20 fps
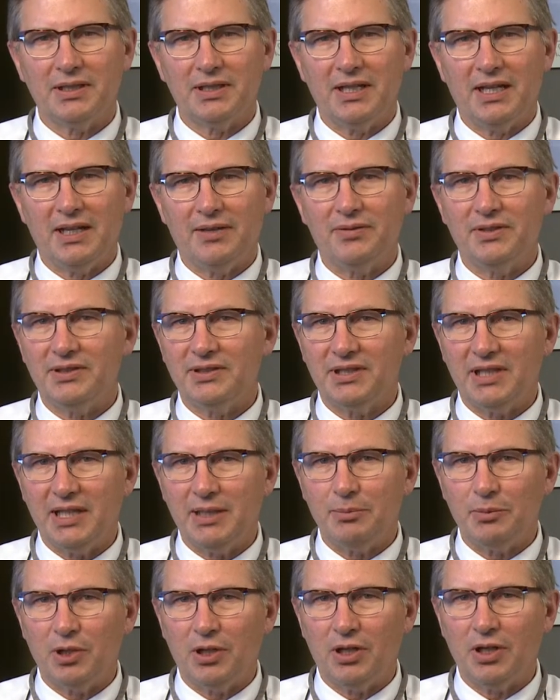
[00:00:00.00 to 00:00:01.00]
can have the
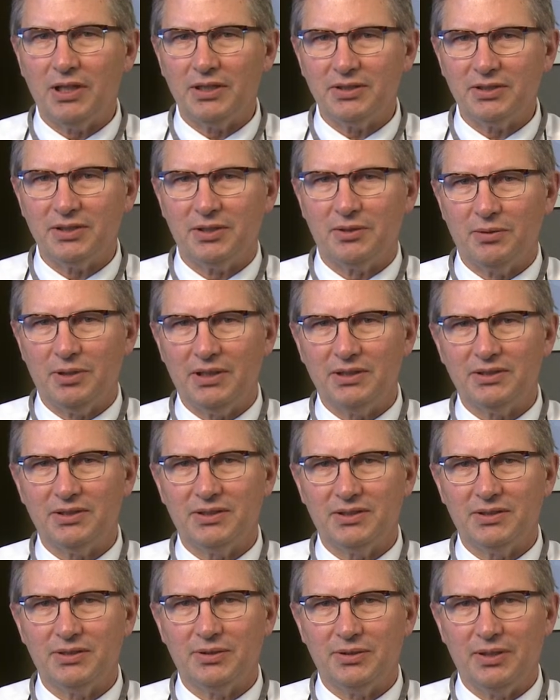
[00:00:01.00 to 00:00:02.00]
same
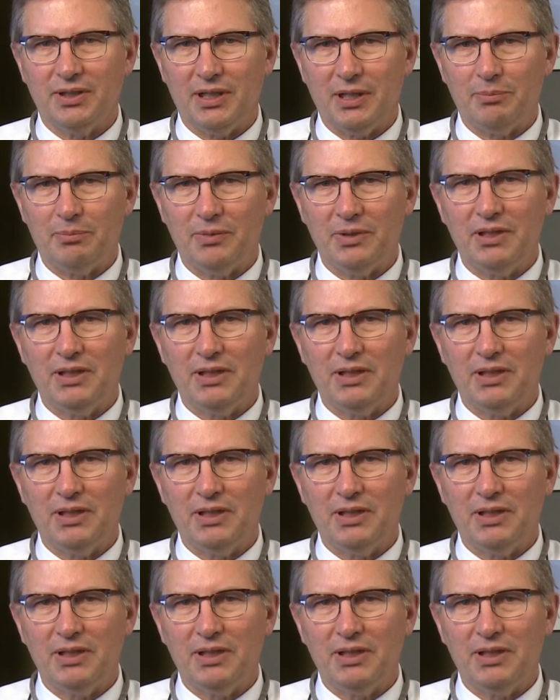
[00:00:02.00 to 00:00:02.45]
consequences to them